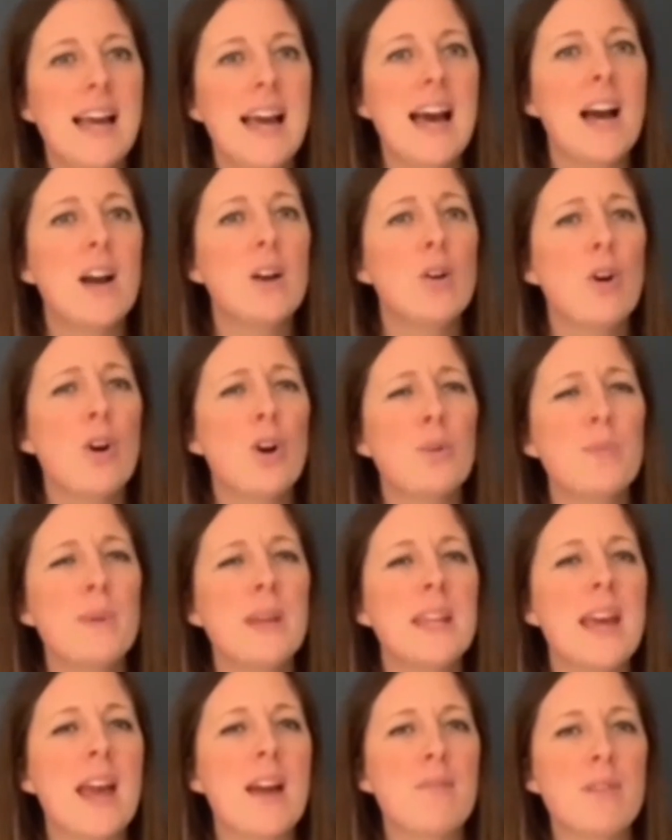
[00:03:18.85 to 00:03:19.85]
and God
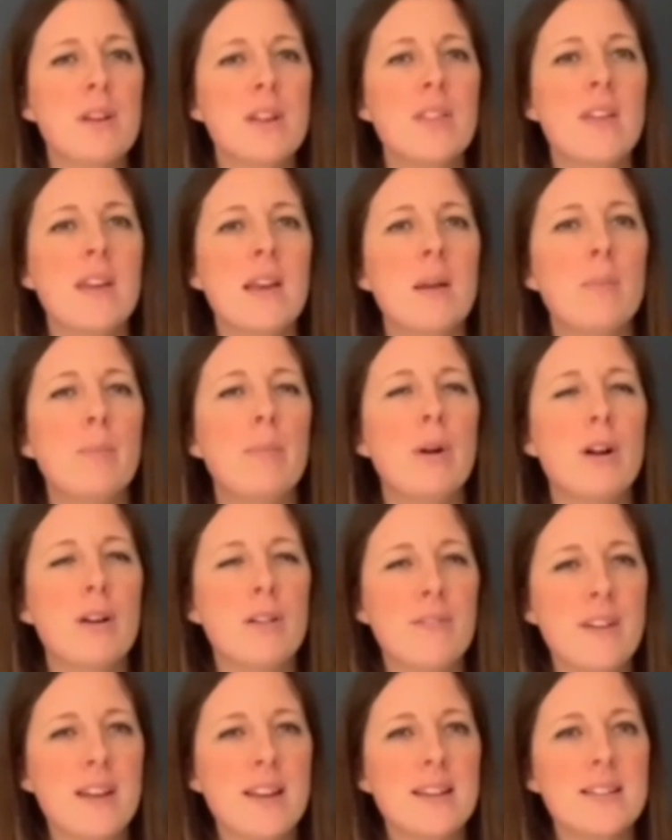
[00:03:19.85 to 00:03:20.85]
made everything
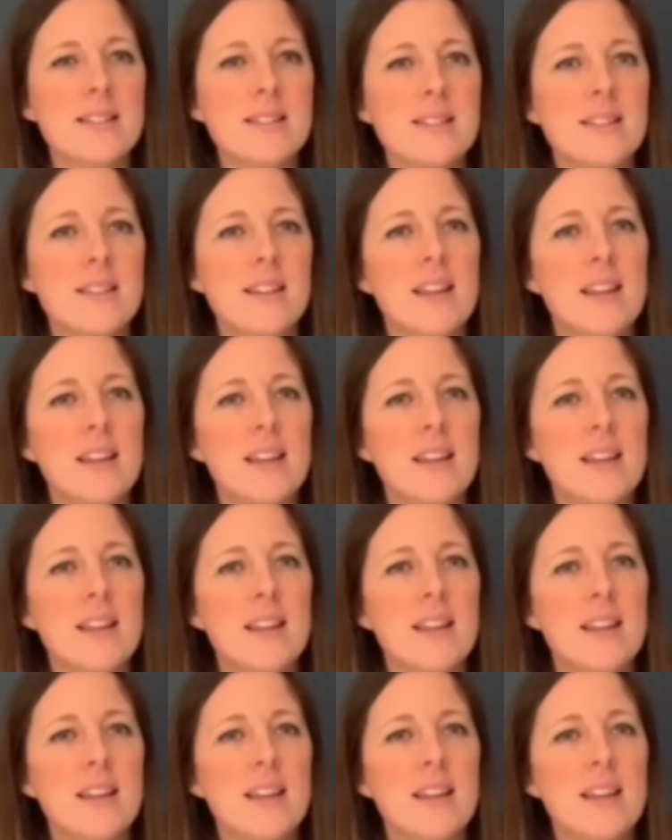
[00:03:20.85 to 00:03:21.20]
perfect.